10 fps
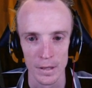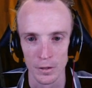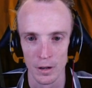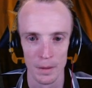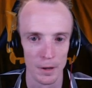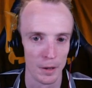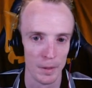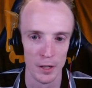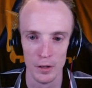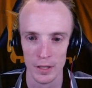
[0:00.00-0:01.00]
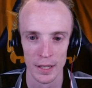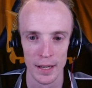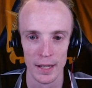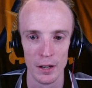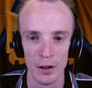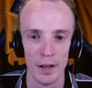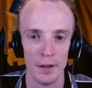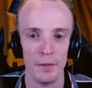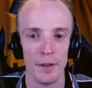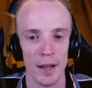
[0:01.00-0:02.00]
So I'm not going to be using any
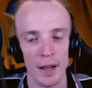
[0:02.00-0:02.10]
kind of